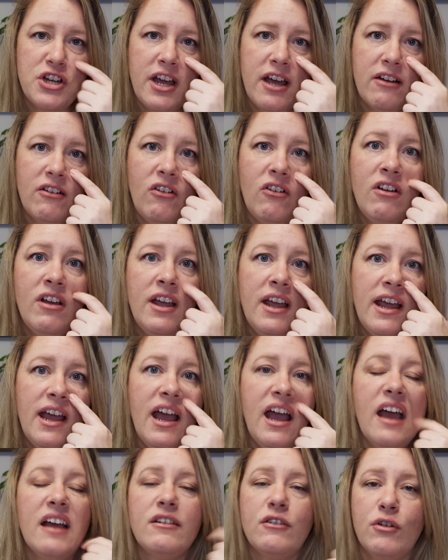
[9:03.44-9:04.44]
channel
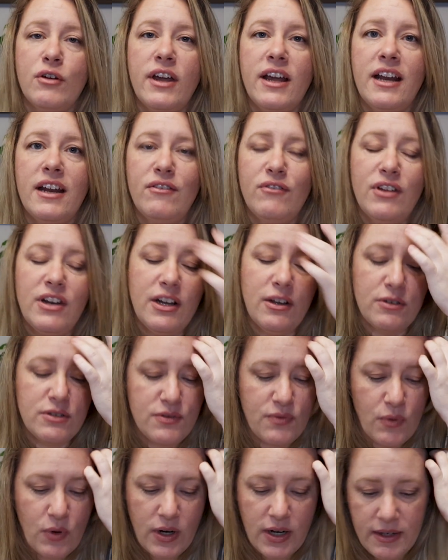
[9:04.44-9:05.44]
and creating
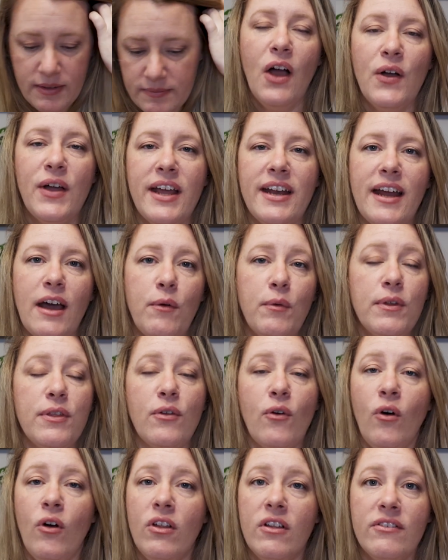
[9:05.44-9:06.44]
videos for it. Okay, now
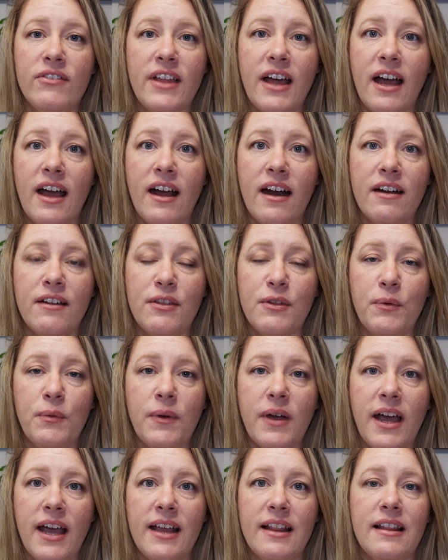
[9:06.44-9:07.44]
with all of that out of the
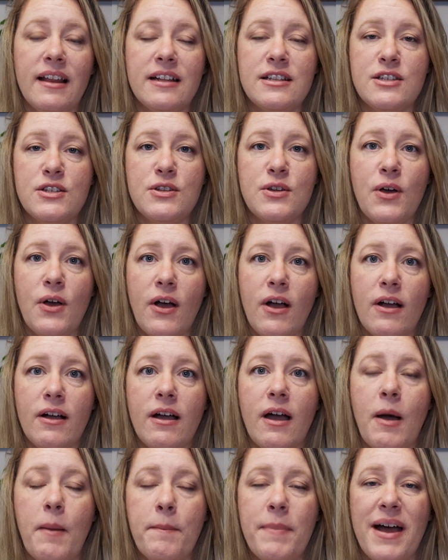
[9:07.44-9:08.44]
way, let's
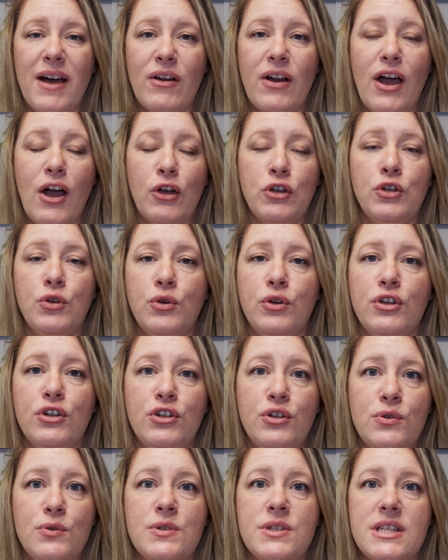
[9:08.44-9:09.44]
talk about how you
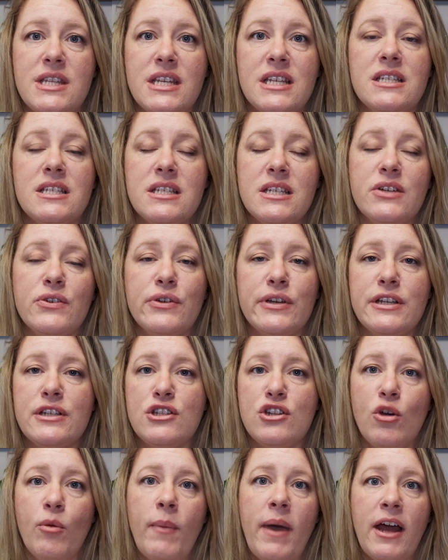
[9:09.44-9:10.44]
can use this
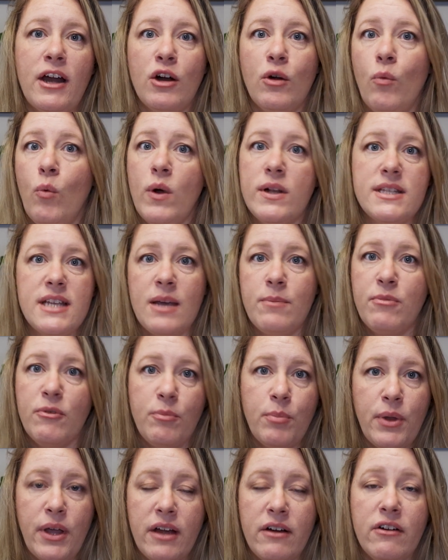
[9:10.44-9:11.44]
series no matter what type
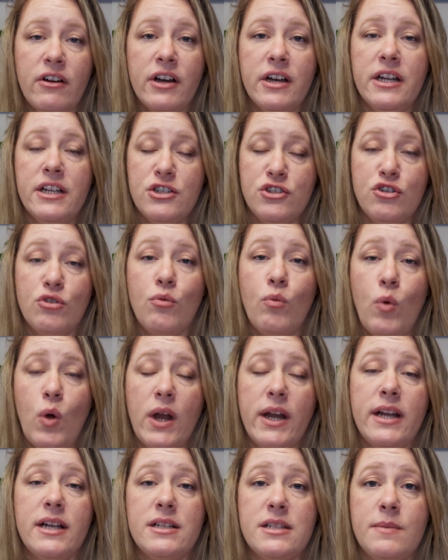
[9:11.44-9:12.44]
of planner it is you're
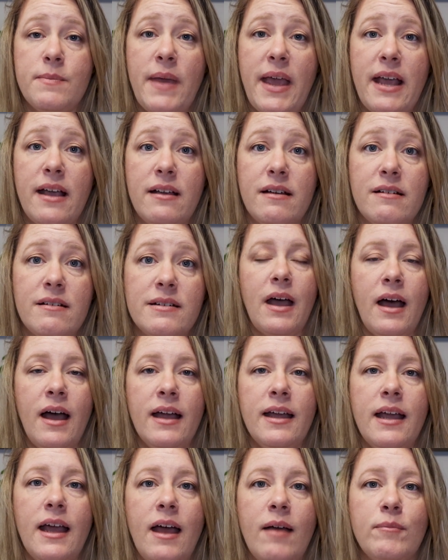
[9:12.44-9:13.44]
wanting to make.
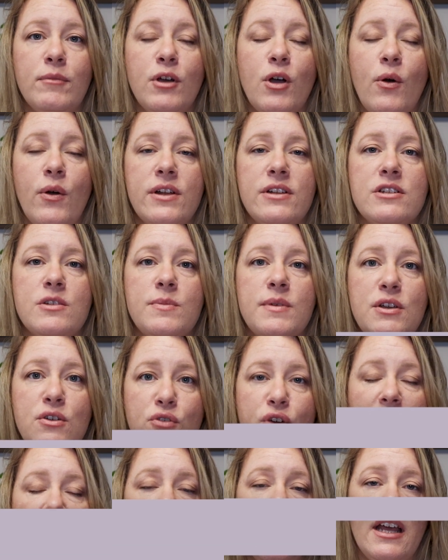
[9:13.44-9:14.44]
I am going to be
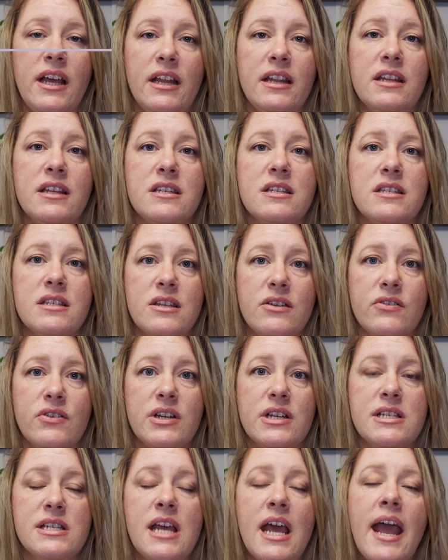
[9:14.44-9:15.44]
creating in this
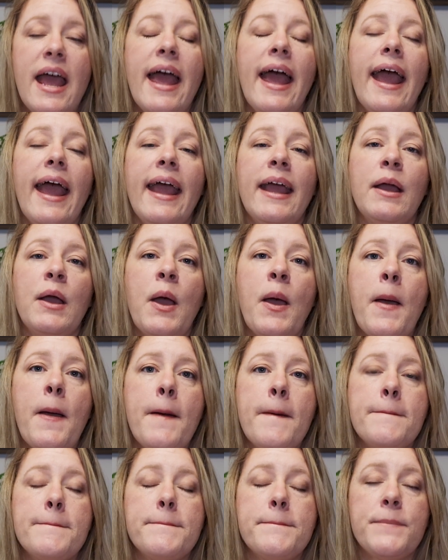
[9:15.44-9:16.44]
series a
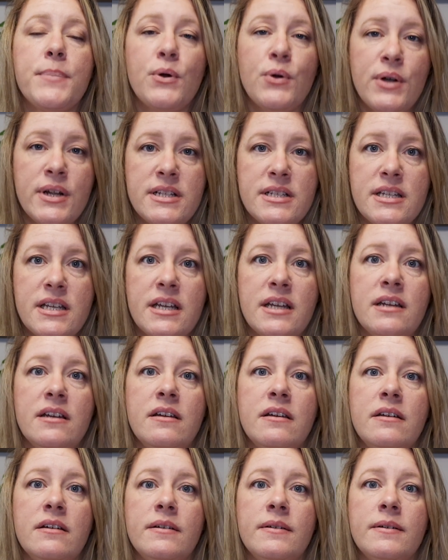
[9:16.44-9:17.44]

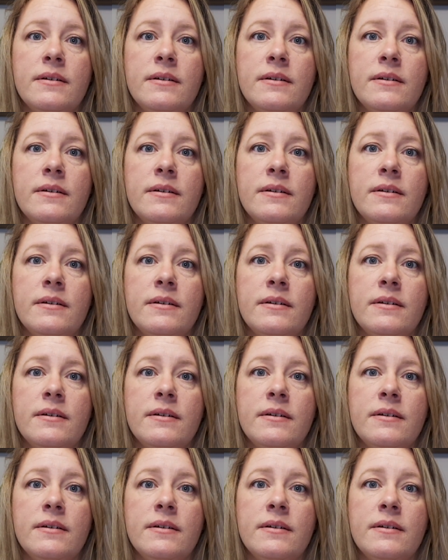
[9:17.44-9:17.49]
printed